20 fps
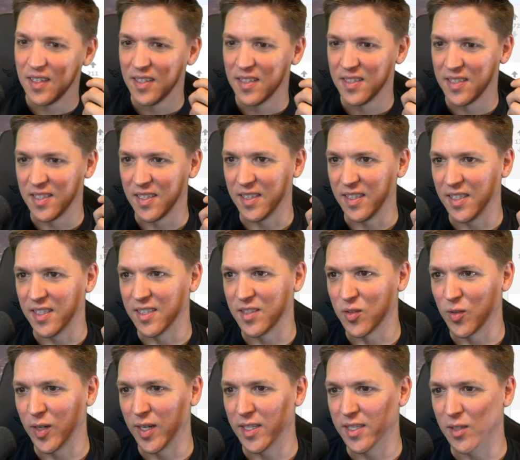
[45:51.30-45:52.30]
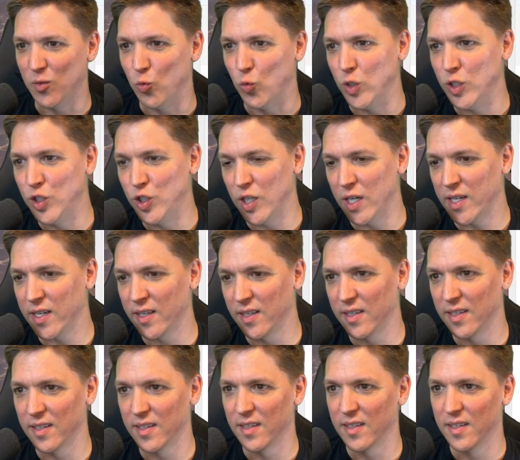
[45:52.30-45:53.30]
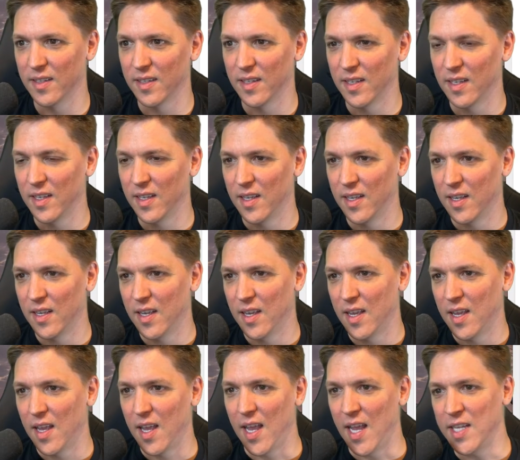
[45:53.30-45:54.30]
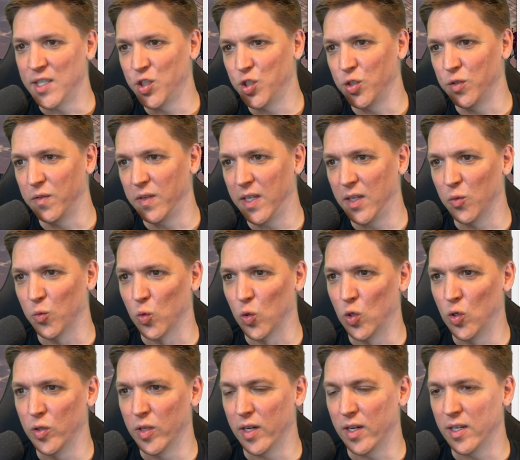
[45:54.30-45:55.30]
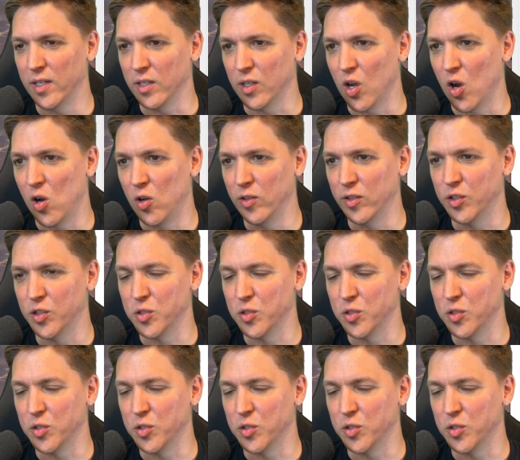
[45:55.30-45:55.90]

Silly, disoriented woodchuck. SUV rolled on College